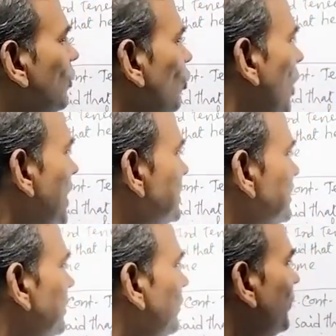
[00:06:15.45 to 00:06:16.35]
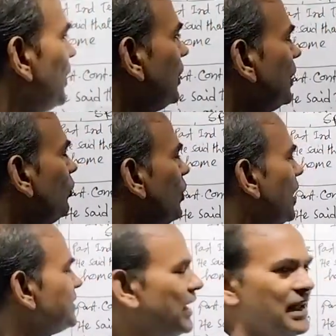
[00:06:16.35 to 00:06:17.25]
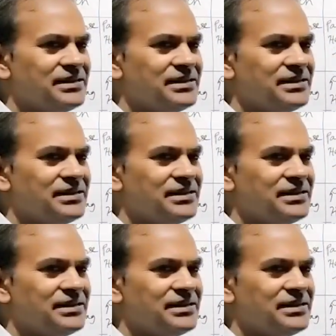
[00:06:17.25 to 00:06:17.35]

Was was